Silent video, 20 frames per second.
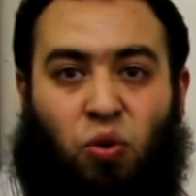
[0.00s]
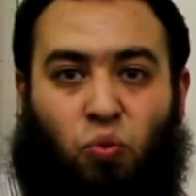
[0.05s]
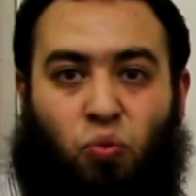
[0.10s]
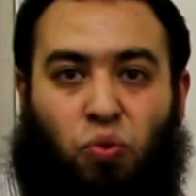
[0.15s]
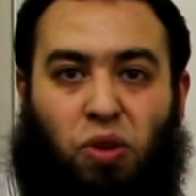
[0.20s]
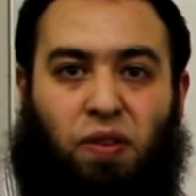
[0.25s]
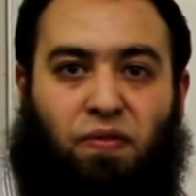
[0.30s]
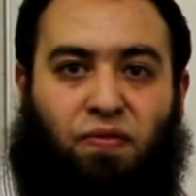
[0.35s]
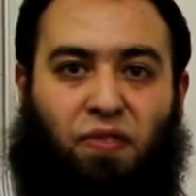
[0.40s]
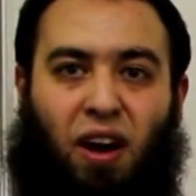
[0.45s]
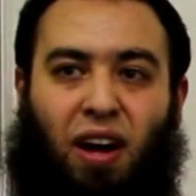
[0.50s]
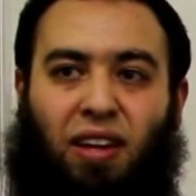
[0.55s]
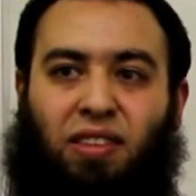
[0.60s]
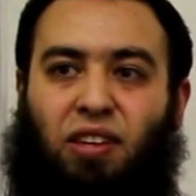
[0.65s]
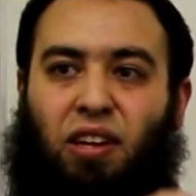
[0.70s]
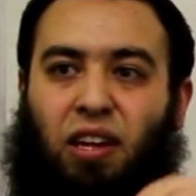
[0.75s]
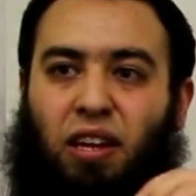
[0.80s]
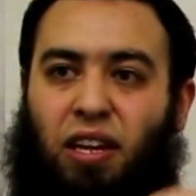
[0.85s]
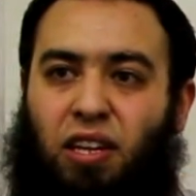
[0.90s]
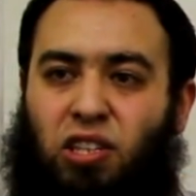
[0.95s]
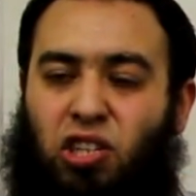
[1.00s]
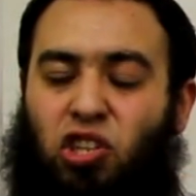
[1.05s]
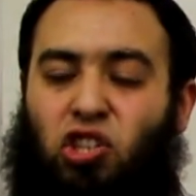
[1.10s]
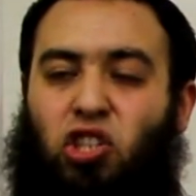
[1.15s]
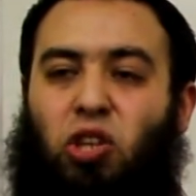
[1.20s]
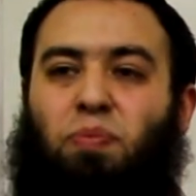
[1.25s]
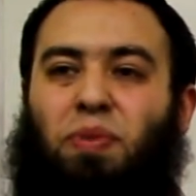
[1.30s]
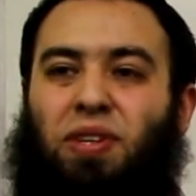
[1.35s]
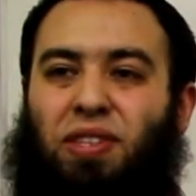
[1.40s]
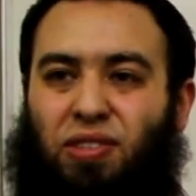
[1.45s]
We find the
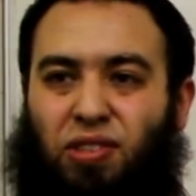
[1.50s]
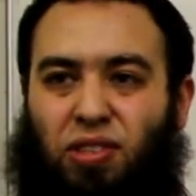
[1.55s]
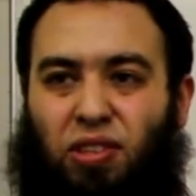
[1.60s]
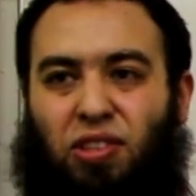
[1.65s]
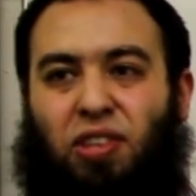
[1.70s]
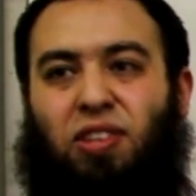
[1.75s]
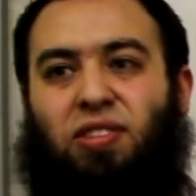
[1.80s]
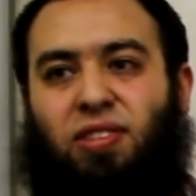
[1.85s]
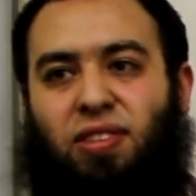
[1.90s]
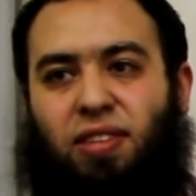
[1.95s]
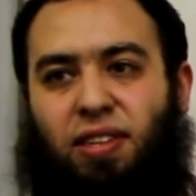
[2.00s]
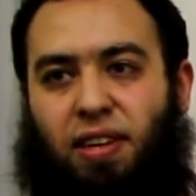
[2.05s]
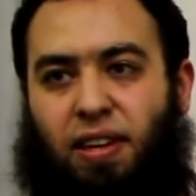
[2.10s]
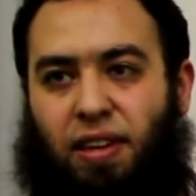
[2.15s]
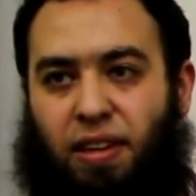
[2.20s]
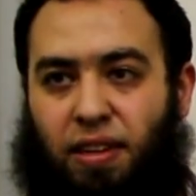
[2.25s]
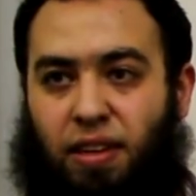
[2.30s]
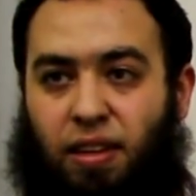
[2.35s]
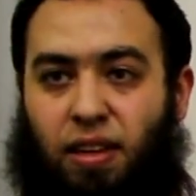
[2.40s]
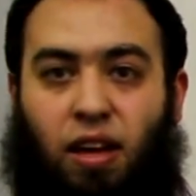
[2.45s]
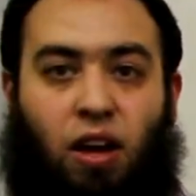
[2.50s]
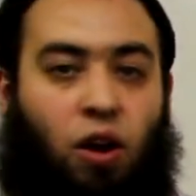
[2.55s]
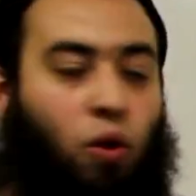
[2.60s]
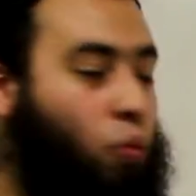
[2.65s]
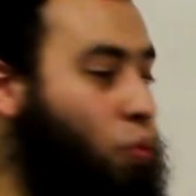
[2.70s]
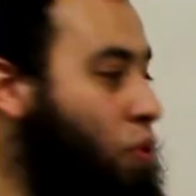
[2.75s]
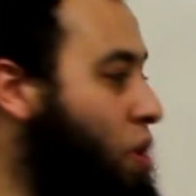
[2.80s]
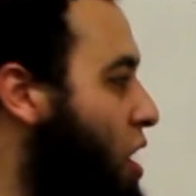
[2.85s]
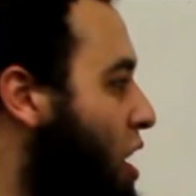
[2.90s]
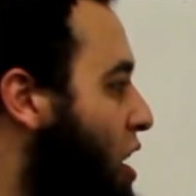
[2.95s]
relationship statistically.
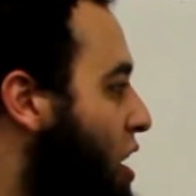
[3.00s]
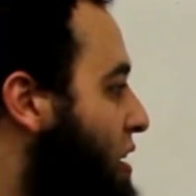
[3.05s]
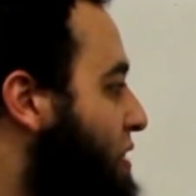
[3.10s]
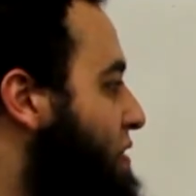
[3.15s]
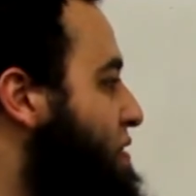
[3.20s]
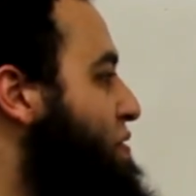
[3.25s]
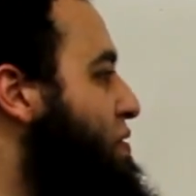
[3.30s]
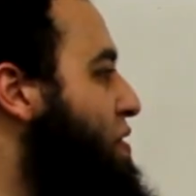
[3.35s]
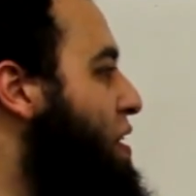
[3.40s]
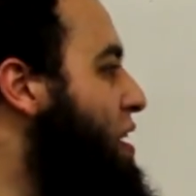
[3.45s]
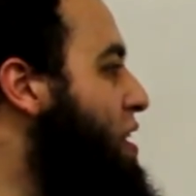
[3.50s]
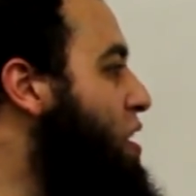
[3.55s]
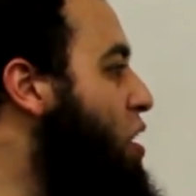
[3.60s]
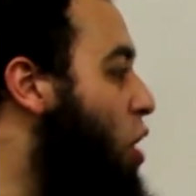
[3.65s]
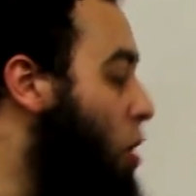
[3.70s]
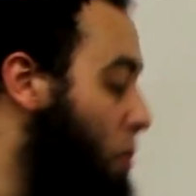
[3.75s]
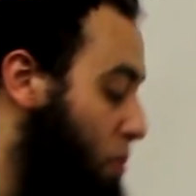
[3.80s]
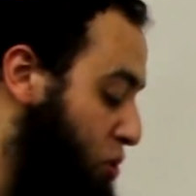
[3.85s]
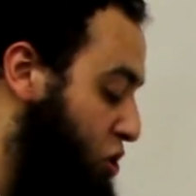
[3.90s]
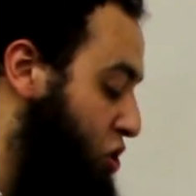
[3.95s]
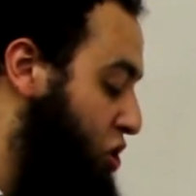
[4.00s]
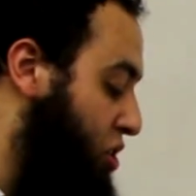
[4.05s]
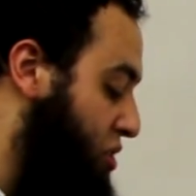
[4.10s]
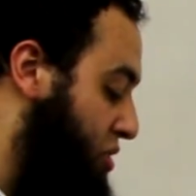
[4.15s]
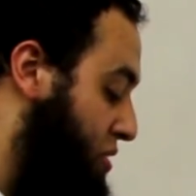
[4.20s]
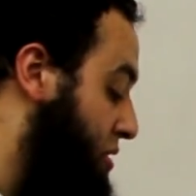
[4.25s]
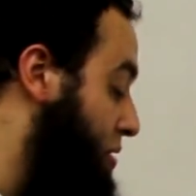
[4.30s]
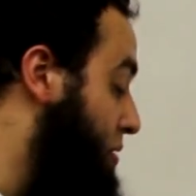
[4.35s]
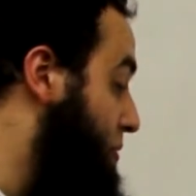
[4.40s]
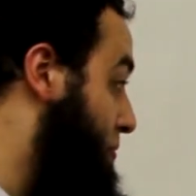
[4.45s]
We are very
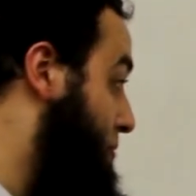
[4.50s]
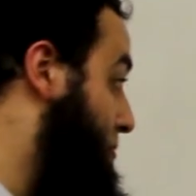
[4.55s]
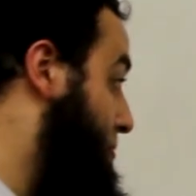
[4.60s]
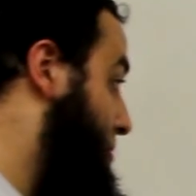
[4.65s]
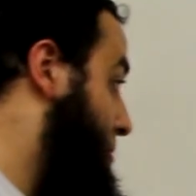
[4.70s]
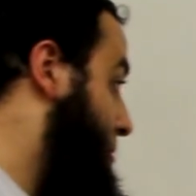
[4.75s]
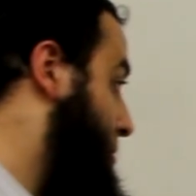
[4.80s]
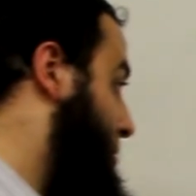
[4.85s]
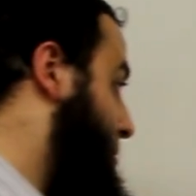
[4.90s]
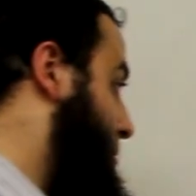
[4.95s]
objective.